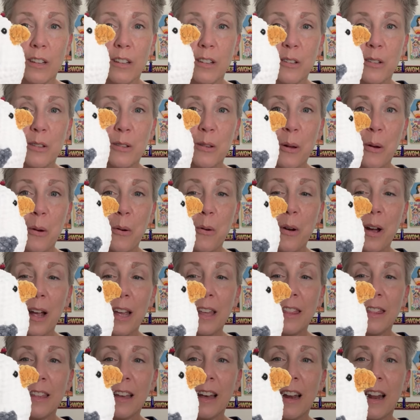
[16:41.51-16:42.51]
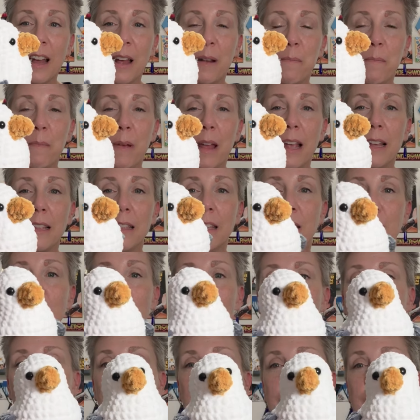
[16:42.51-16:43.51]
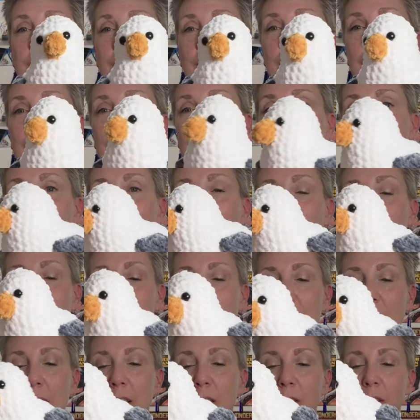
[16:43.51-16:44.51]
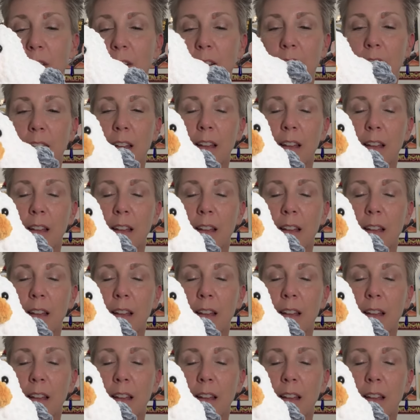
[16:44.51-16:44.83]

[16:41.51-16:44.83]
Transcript: So I thought I'd make this fun little seagull.